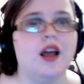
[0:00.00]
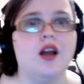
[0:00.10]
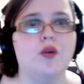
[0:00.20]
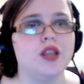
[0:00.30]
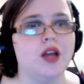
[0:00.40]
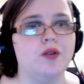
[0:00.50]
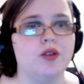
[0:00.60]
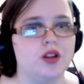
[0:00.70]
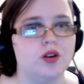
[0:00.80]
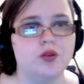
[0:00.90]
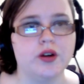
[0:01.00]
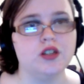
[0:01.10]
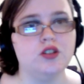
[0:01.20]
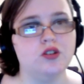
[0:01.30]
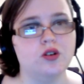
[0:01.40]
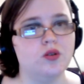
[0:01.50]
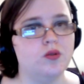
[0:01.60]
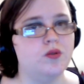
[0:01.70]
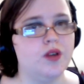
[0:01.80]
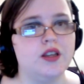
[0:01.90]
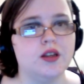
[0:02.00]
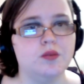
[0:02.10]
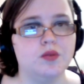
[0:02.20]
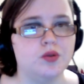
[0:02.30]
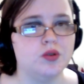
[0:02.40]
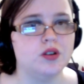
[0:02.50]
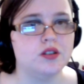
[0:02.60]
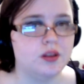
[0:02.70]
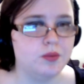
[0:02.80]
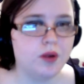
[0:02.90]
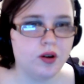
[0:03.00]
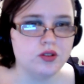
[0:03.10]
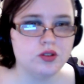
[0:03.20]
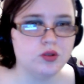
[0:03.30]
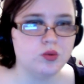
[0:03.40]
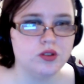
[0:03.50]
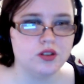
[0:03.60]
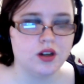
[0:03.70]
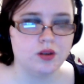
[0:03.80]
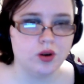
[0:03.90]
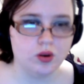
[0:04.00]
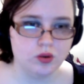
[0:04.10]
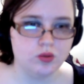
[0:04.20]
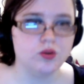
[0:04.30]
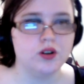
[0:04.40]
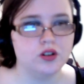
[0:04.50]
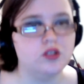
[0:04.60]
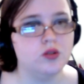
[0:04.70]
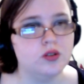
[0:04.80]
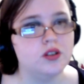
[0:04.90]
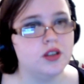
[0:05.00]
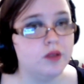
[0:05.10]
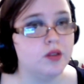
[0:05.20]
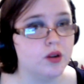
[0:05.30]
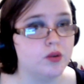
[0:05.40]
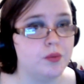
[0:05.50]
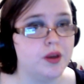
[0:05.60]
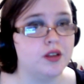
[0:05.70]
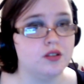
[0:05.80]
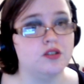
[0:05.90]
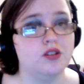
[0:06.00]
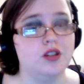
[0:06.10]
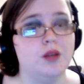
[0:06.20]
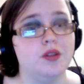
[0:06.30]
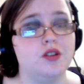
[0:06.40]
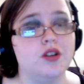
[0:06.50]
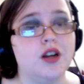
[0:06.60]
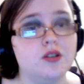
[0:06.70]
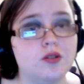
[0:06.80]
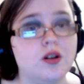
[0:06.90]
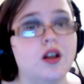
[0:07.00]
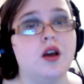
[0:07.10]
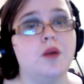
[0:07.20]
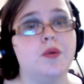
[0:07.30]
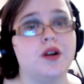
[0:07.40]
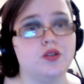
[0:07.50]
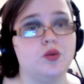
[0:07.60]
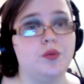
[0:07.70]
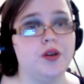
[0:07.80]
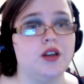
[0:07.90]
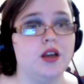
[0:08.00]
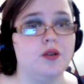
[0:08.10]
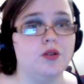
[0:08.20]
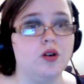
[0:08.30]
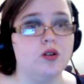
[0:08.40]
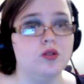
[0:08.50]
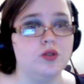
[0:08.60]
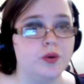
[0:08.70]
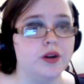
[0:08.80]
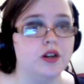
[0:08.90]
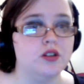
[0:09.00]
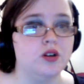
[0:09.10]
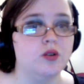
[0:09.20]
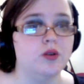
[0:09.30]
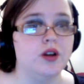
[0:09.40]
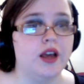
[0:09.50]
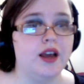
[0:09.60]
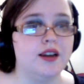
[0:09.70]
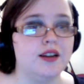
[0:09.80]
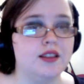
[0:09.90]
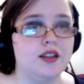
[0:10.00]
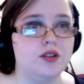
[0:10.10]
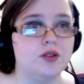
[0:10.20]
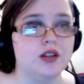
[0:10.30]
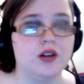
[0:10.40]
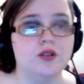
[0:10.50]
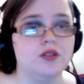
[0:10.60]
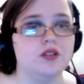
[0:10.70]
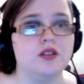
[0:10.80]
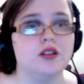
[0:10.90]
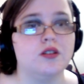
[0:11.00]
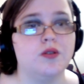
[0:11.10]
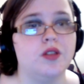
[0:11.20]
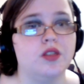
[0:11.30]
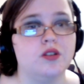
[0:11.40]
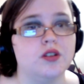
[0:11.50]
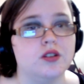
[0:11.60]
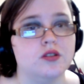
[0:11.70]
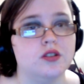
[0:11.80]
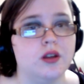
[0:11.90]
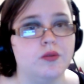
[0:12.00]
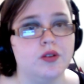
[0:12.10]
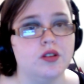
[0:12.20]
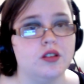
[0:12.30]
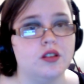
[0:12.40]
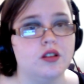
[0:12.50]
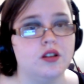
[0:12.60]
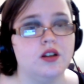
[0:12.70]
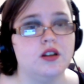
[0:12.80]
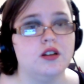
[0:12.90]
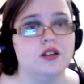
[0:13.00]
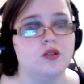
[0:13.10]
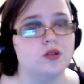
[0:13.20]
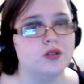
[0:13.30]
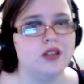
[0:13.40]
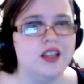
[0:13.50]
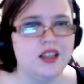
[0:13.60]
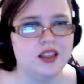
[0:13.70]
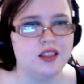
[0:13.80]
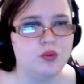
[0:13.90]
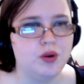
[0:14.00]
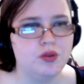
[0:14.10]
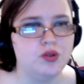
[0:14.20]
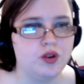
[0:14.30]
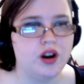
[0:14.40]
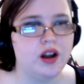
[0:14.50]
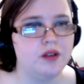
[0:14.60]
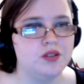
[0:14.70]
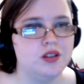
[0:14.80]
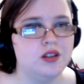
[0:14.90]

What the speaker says: with everything, Granny Joe, Vacant, Before I Sleep, all the stories that I wrote, Granny Joe is a game that I want to make. It's also the name of the channel, but I also will make a game called Granny Joe. And I think right now it's on like the 5th or 6th or 7th or 10th rough draft.